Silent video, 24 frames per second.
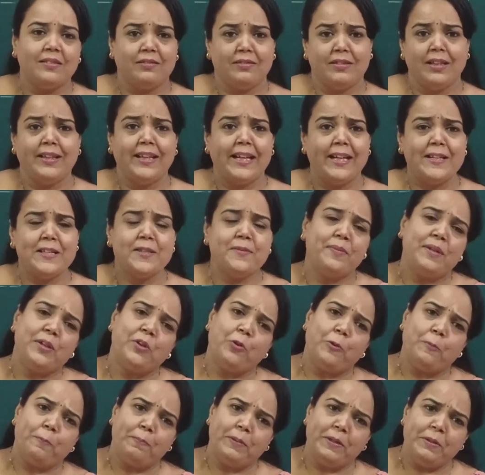gates were
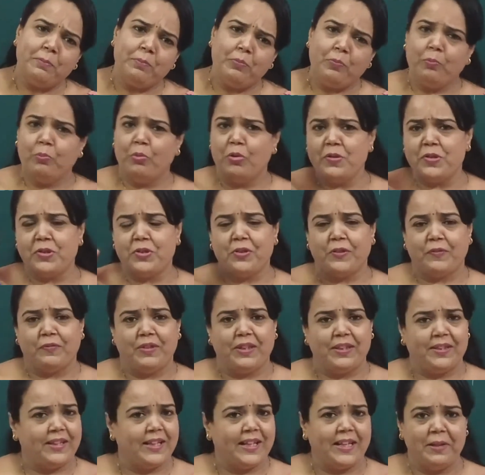open most of the
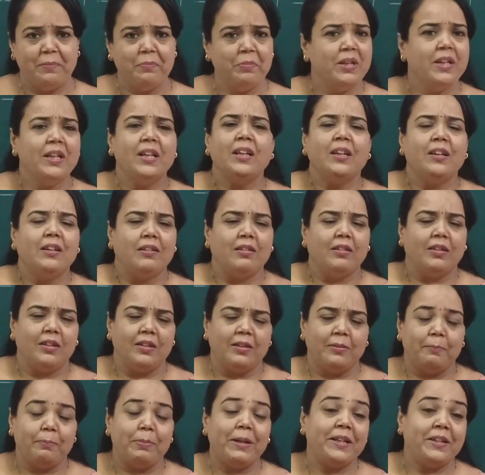time,
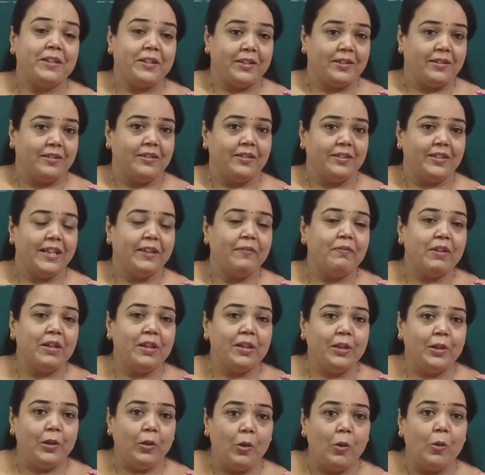but they were
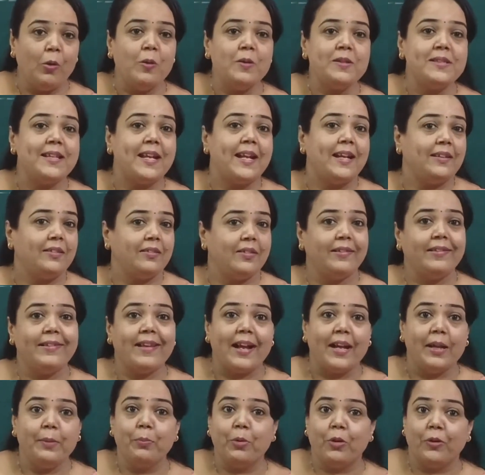closed at the
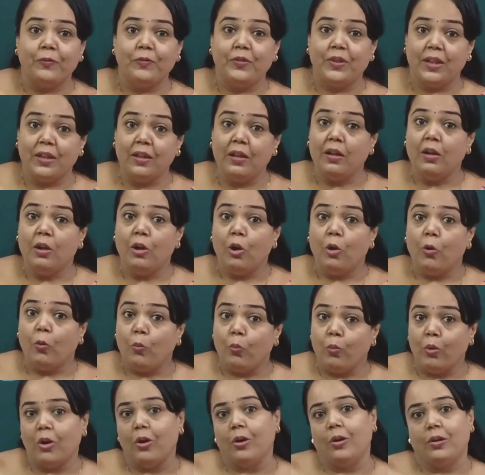time of the
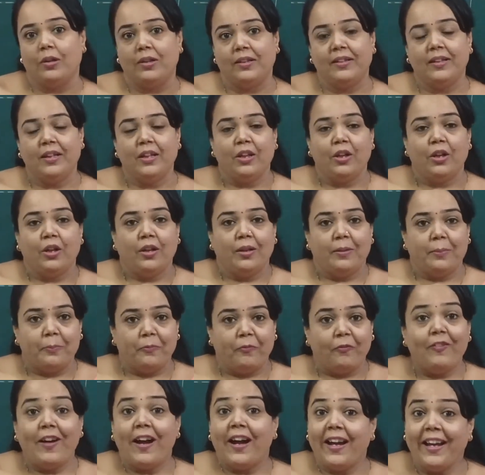war.
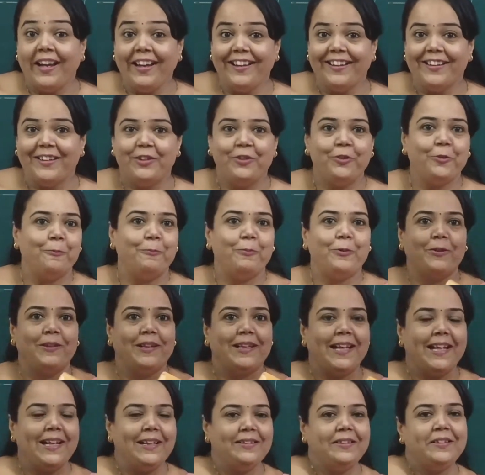Why? To
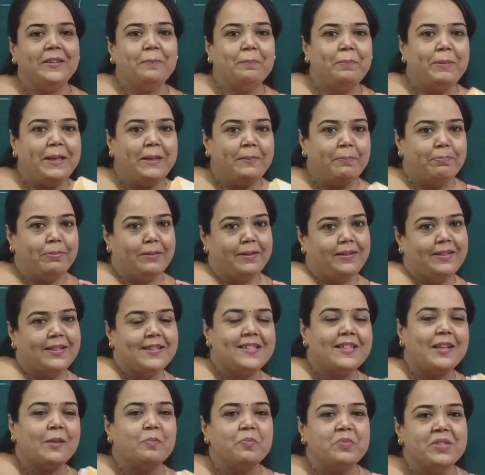protect the people, the
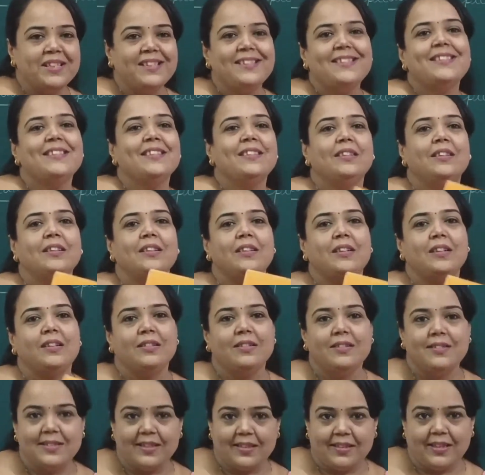subjects in the
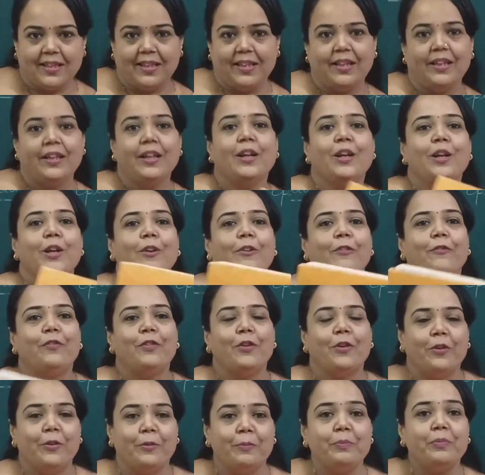city
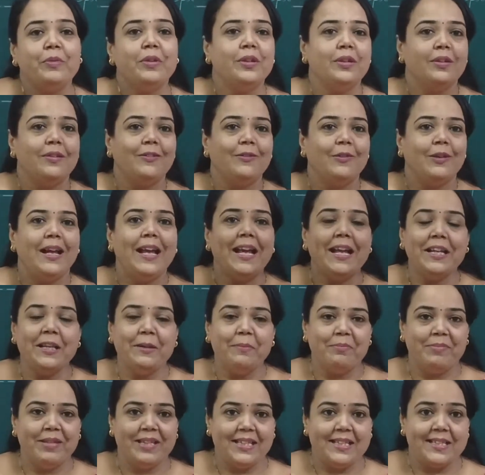from
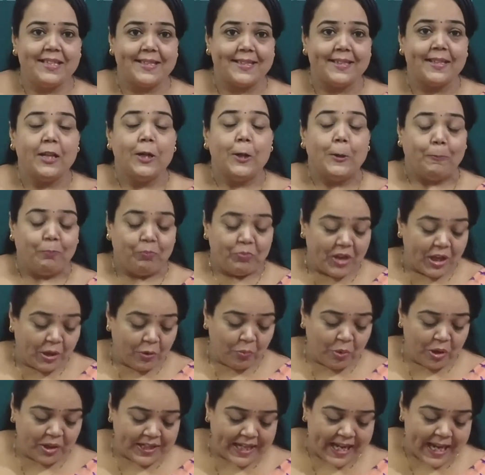enemies. Now
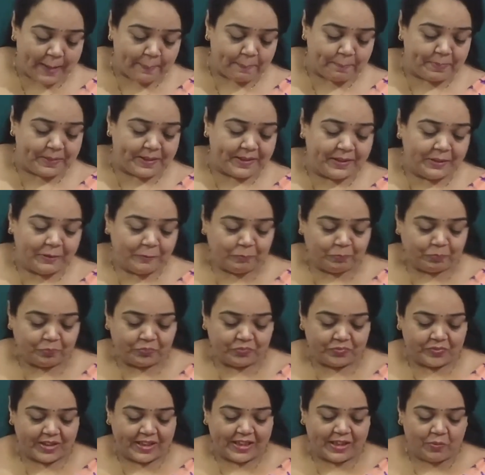what happened?
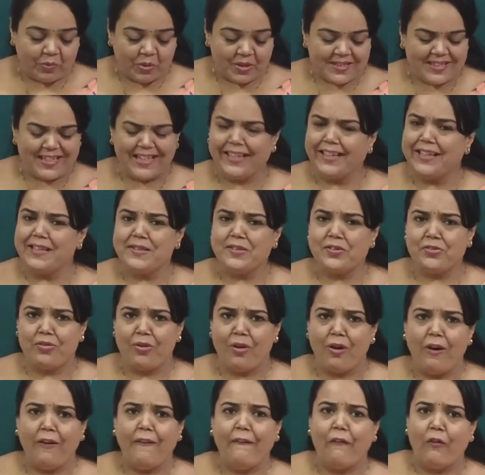It was like a
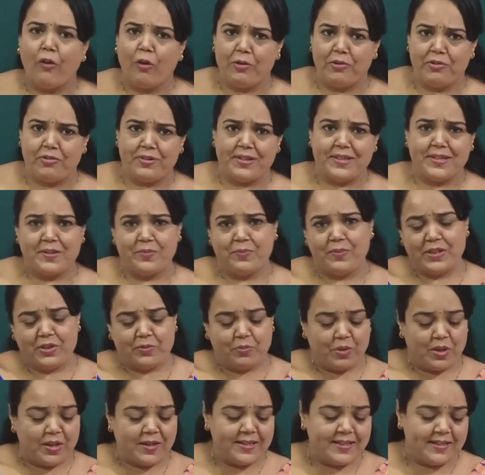strong fortress, which
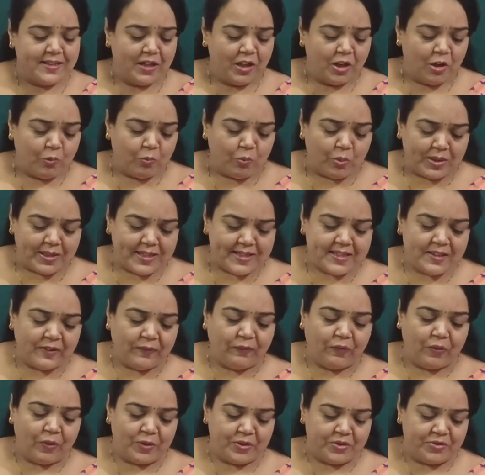was, what is a
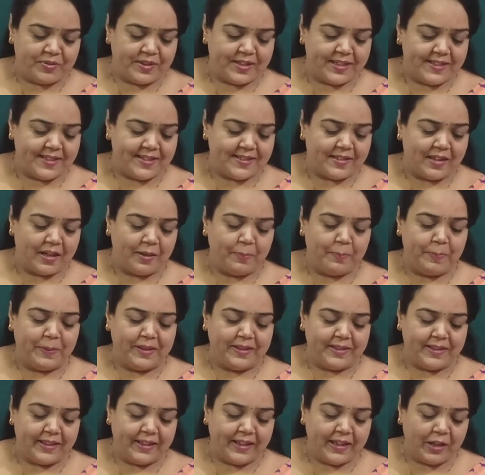fortress? A
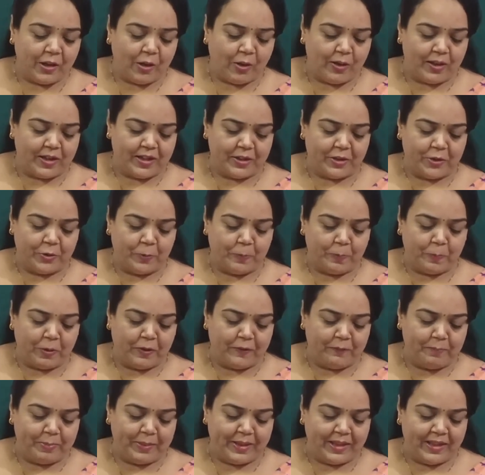building or a group of
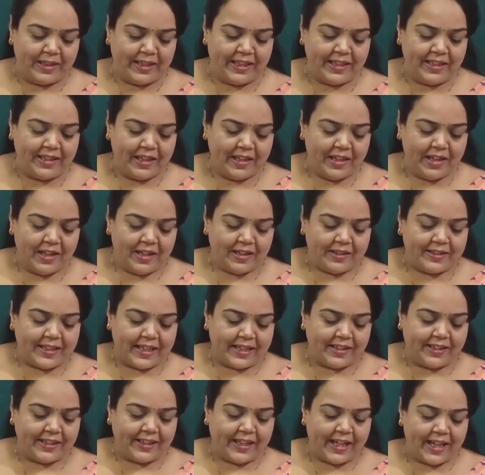building
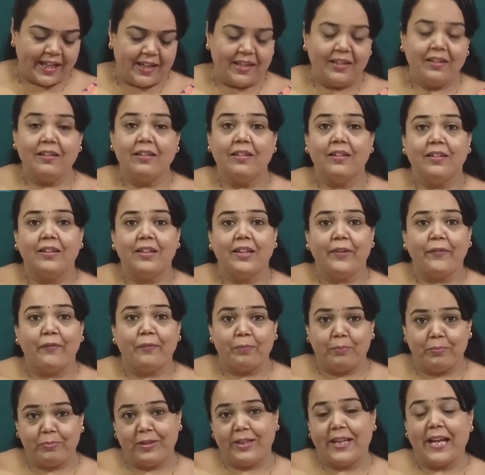that
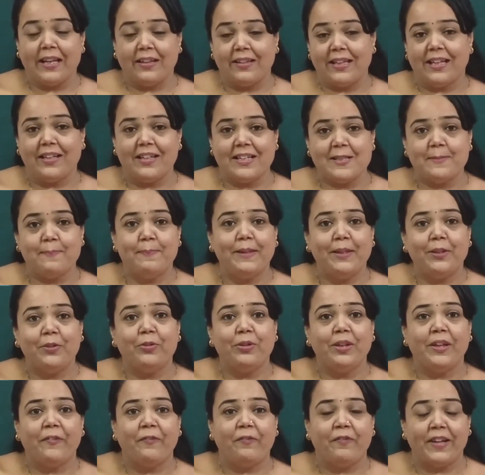is built to
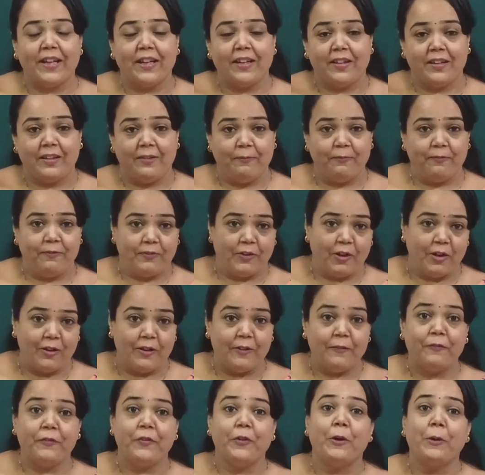defend
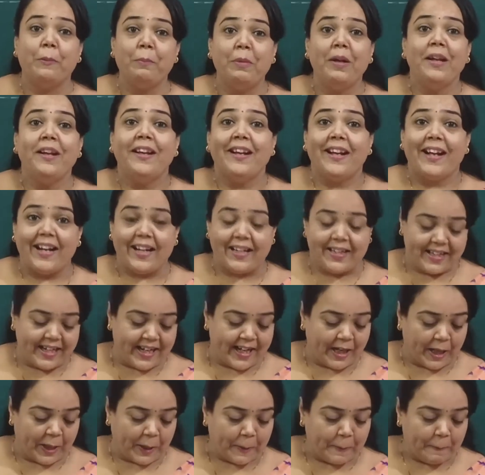from
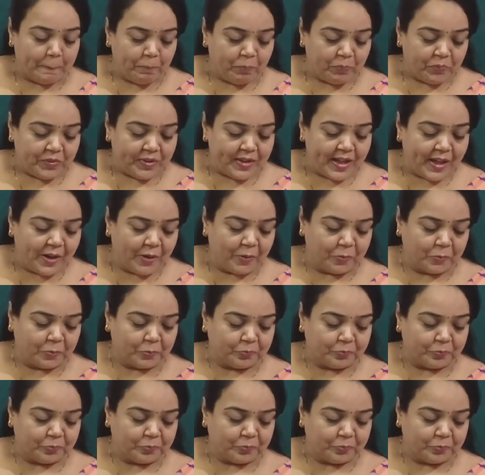attack. Now,